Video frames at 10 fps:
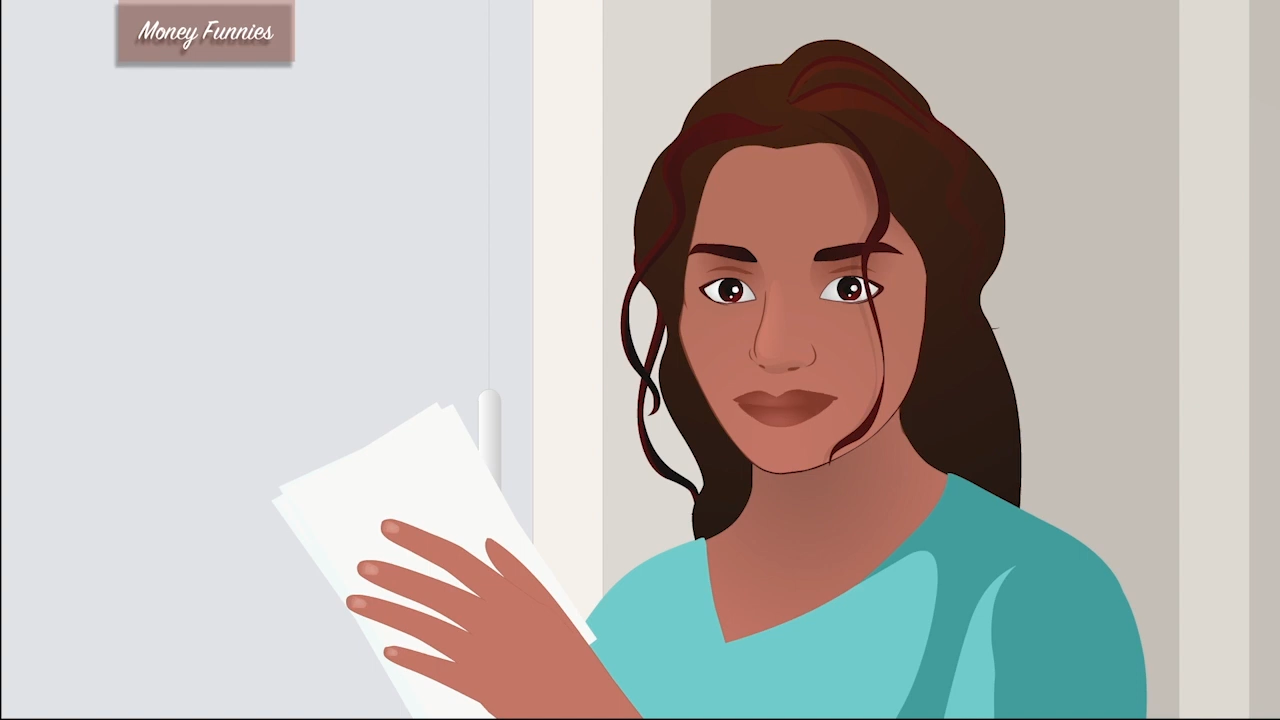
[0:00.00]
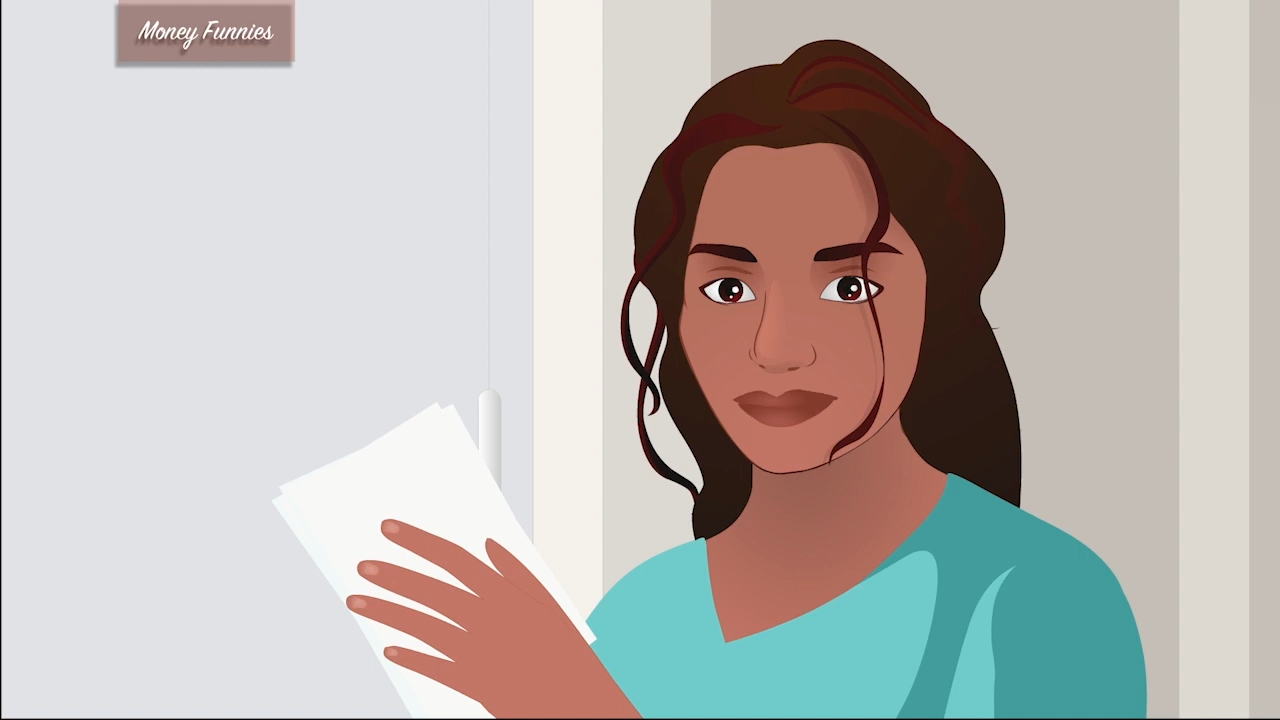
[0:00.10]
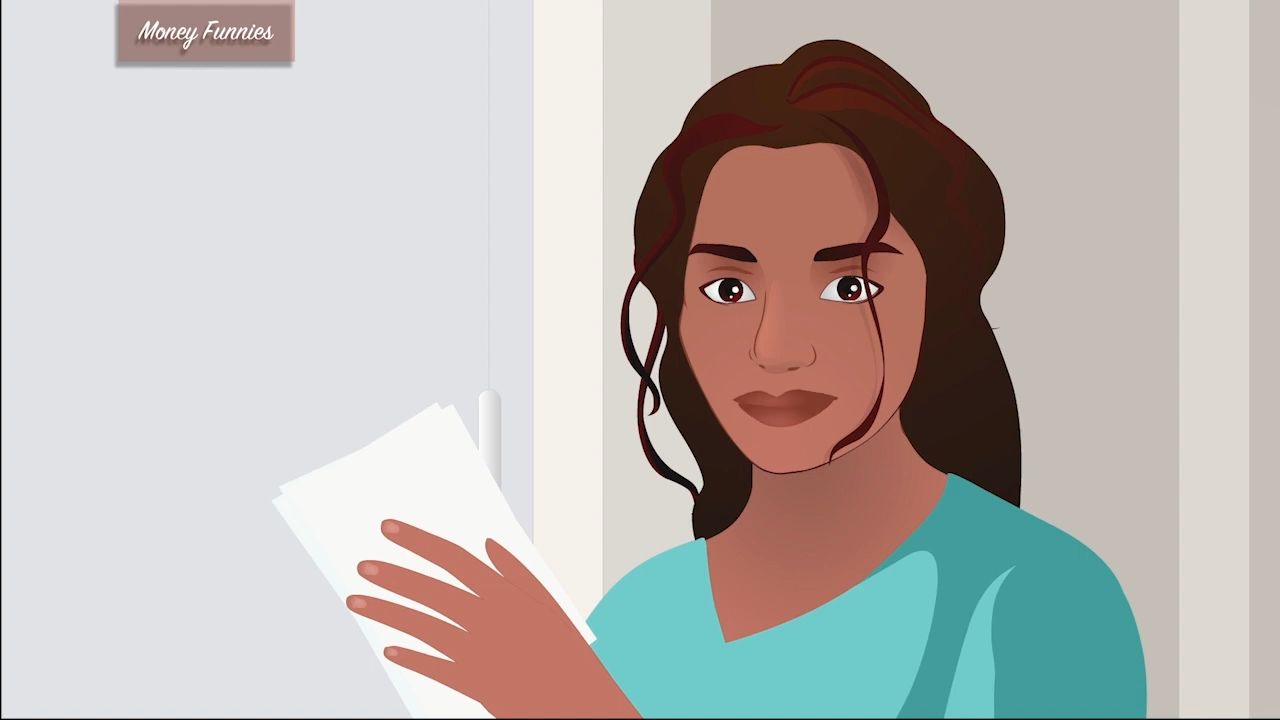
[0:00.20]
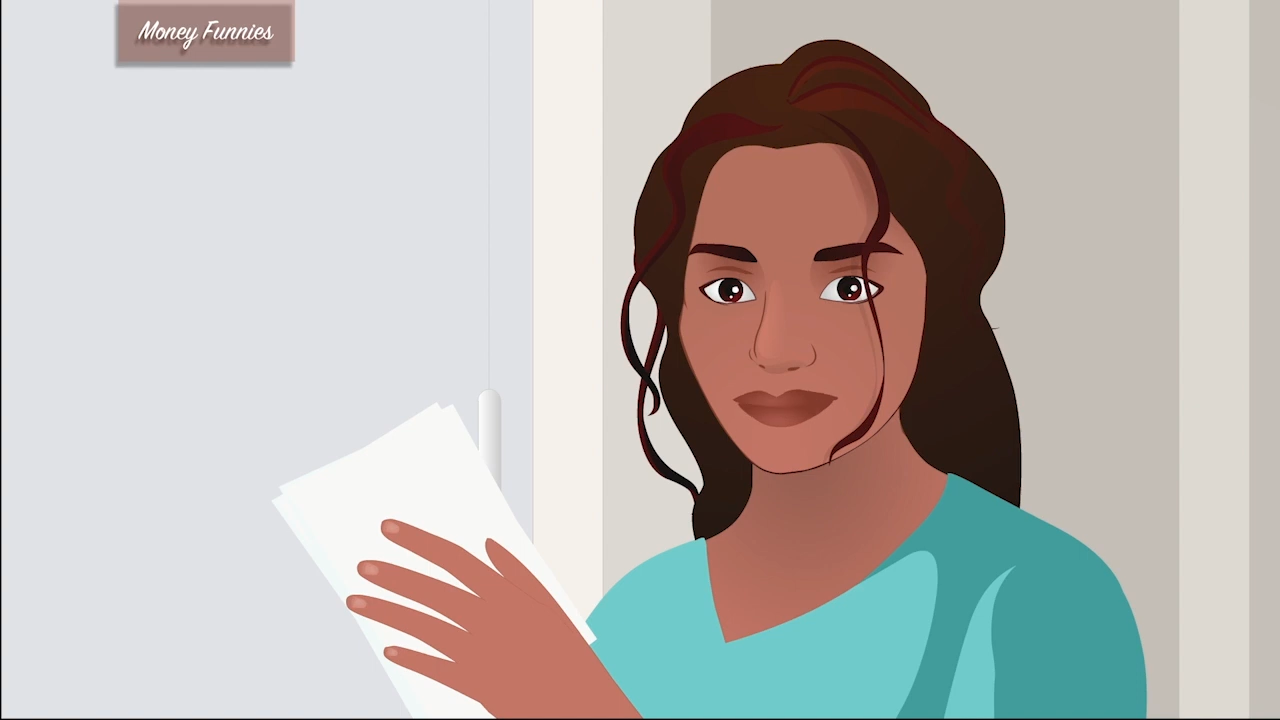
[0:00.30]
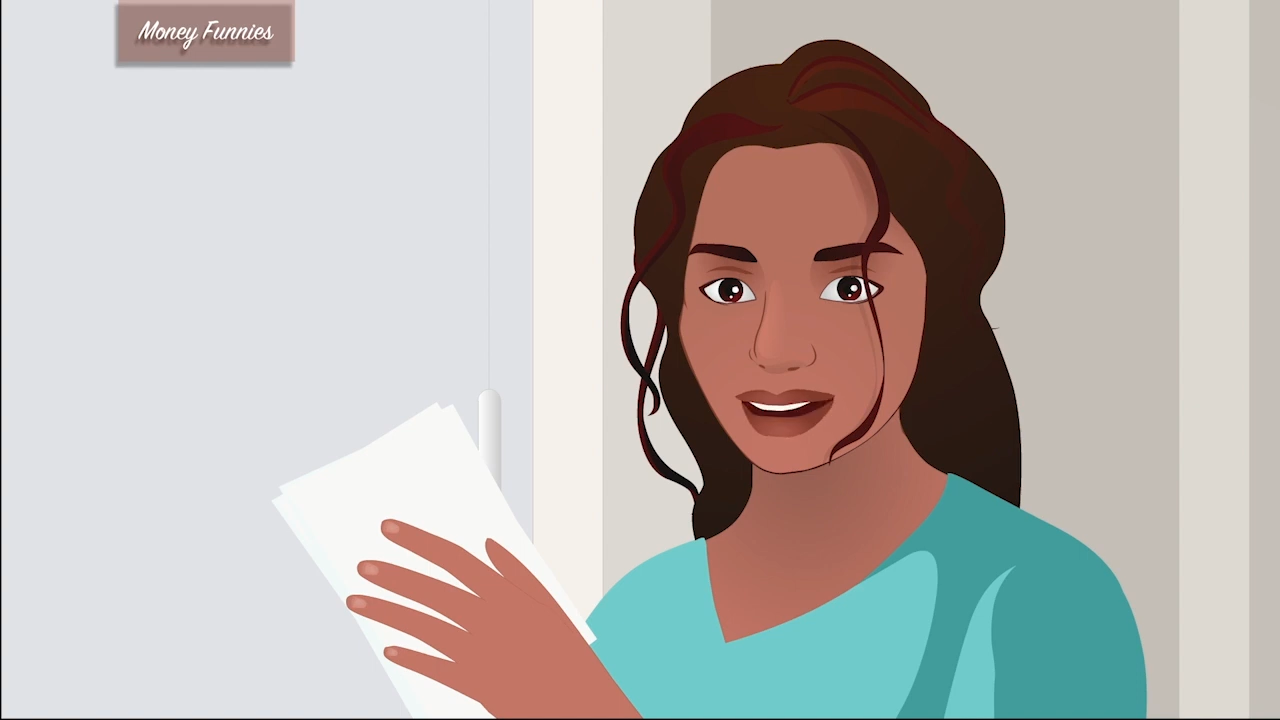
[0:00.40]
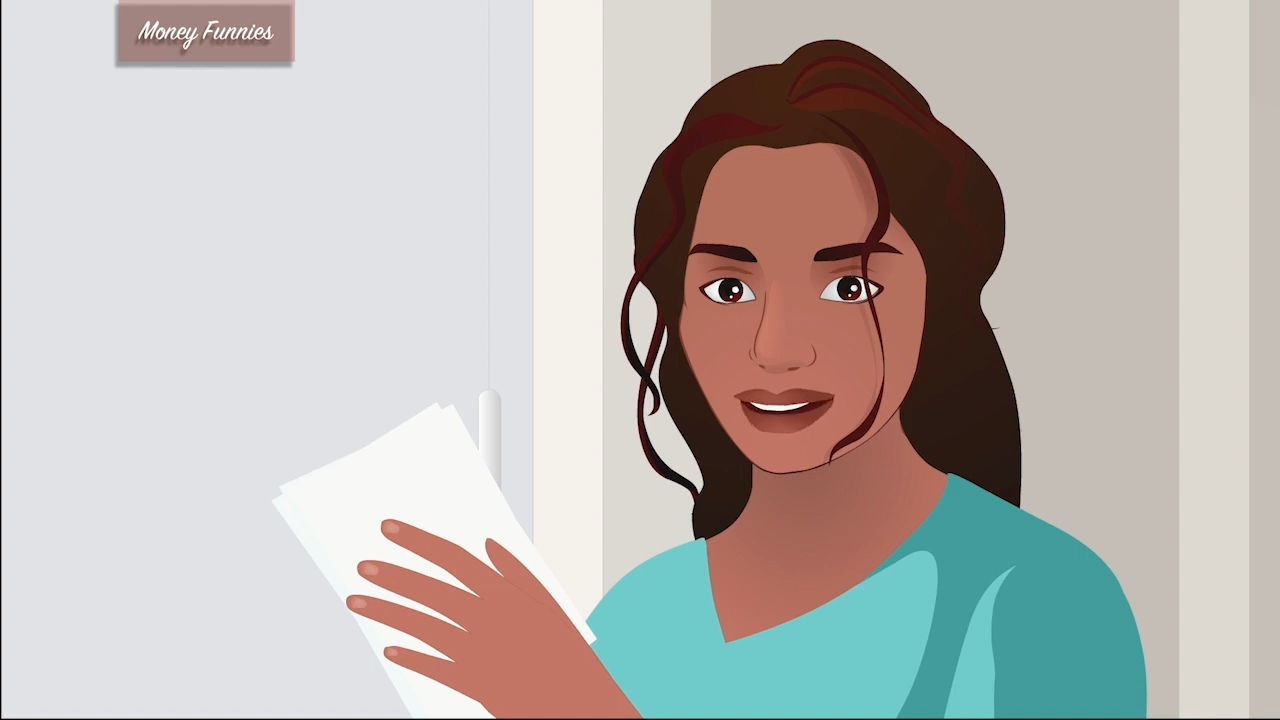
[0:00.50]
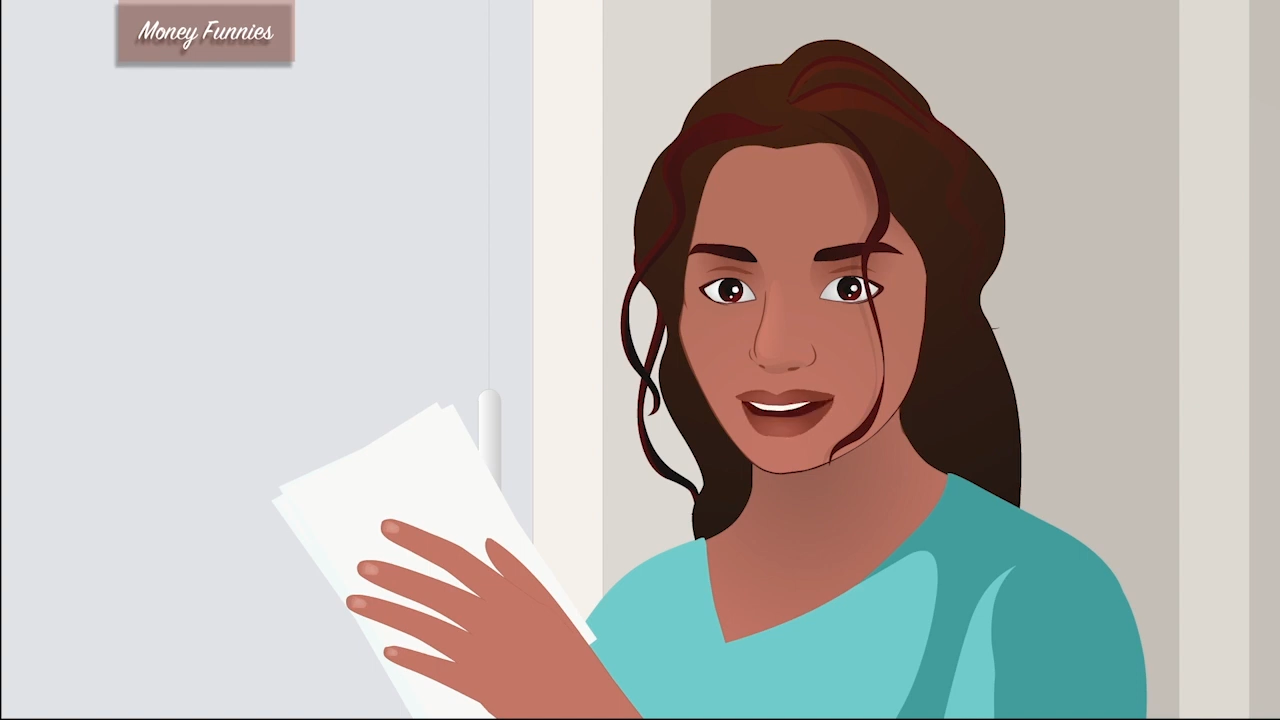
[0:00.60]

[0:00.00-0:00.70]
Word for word: If you are